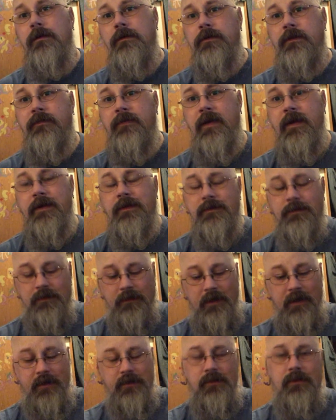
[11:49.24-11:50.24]
the fans,
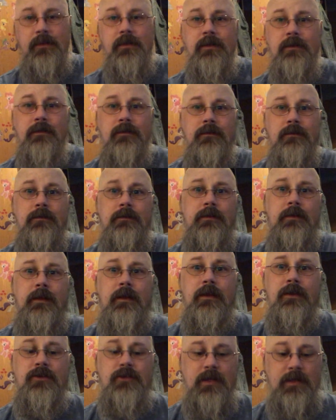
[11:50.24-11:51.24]
can actually
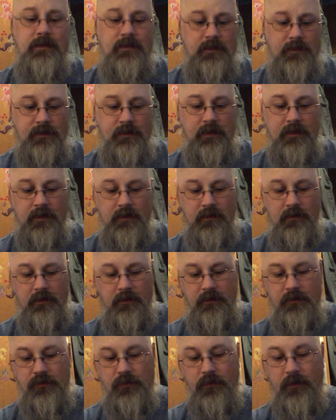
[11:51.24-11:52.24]
get a chance to see it and
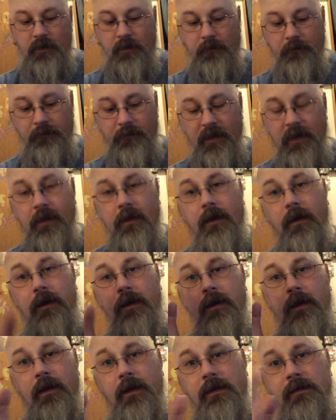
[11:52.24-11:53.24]
enjoy it.
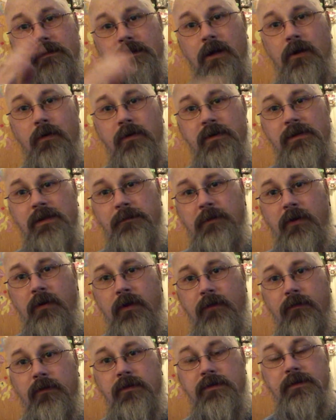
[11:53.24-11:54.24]
As always, like my
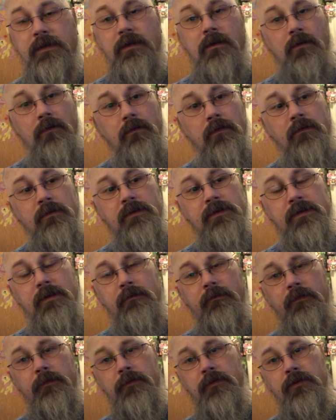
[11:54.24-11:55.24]
grandfather said, hold on to
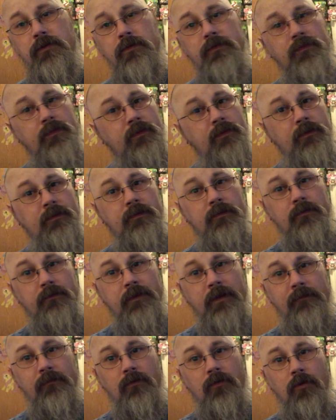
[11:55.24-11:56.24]
something from your youth and you'll
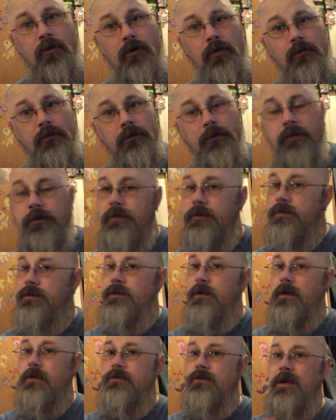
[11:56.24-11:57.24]
never grow old. Look to the
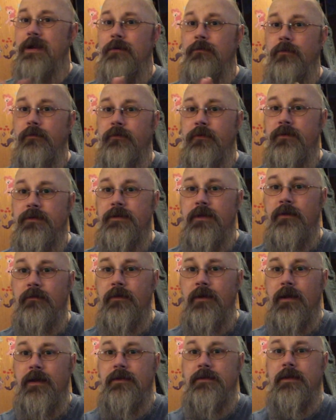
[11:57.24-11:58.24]
stars, grab one for yourself,
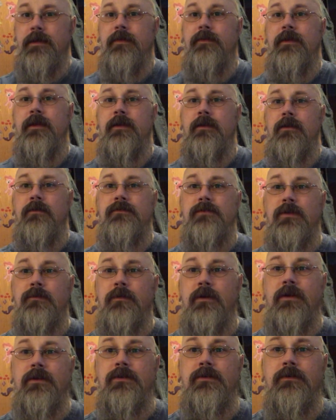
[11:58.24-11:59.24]
guys, and thank y'all so
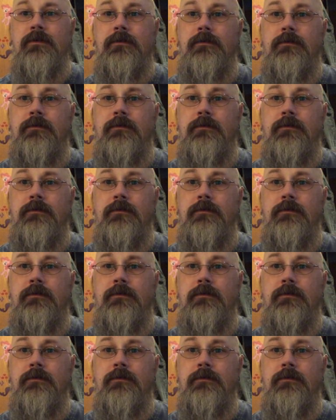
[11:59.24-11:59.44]
much.